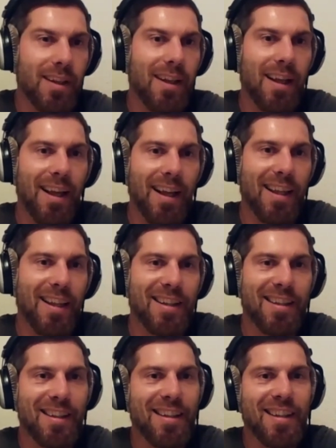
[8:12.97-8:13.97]

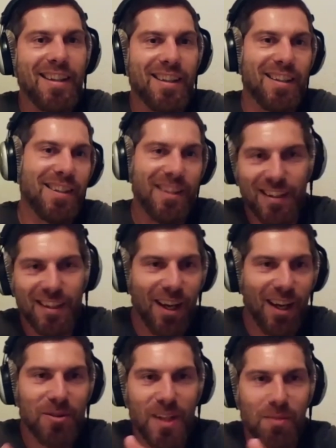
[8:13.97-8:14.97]
and I
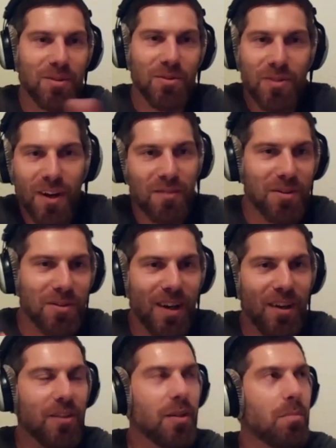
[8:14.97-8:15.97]
was able to carve around.